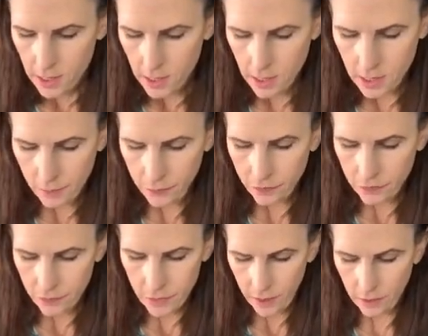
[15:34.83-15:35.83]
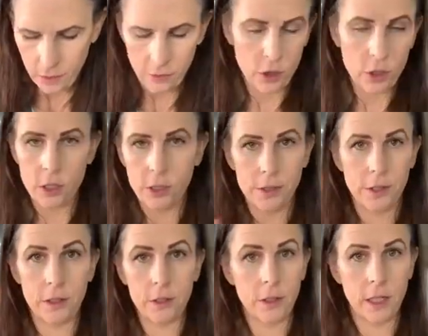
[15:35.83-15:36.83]
Um, the verses and
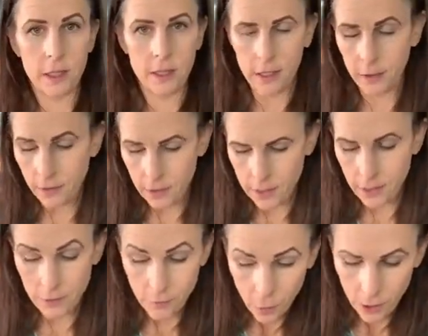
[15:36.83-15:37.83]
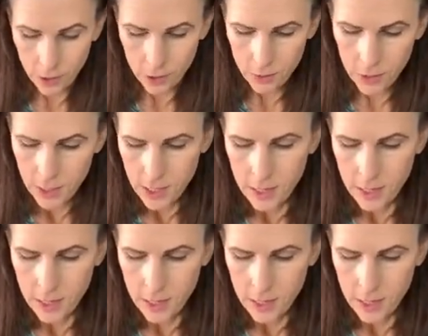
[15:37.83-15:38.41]
all that stuff is there for you.